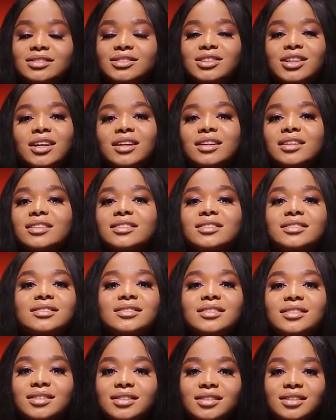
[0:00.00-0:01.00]
Nah.
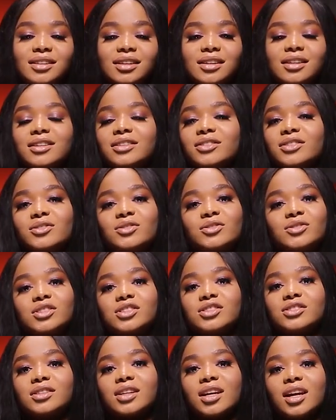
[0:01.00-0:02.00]
We
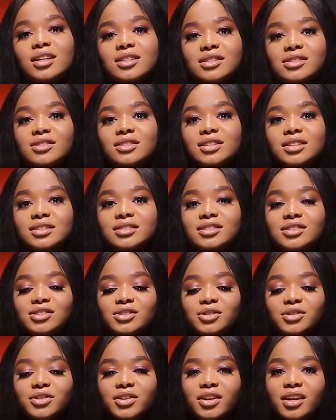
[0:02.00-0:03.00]
should cancel it.
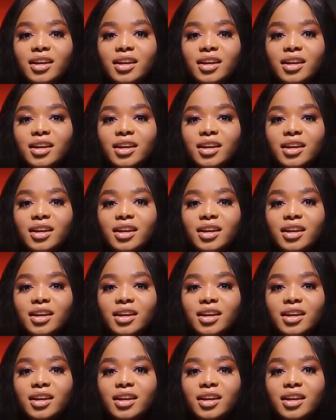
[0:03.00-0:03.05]
So